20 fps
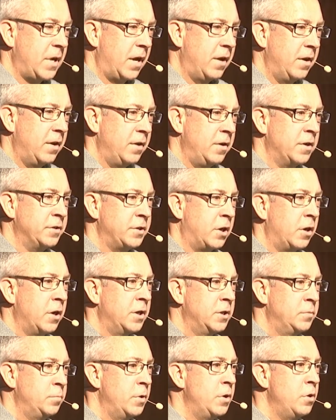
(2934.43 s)
Does our
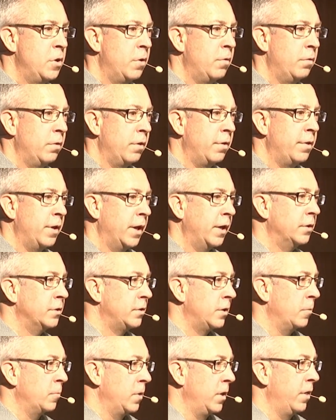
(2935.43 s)
husband know the things that
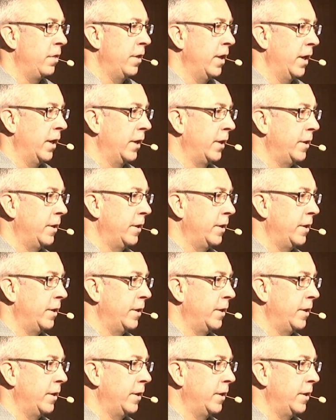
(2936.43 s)
we think?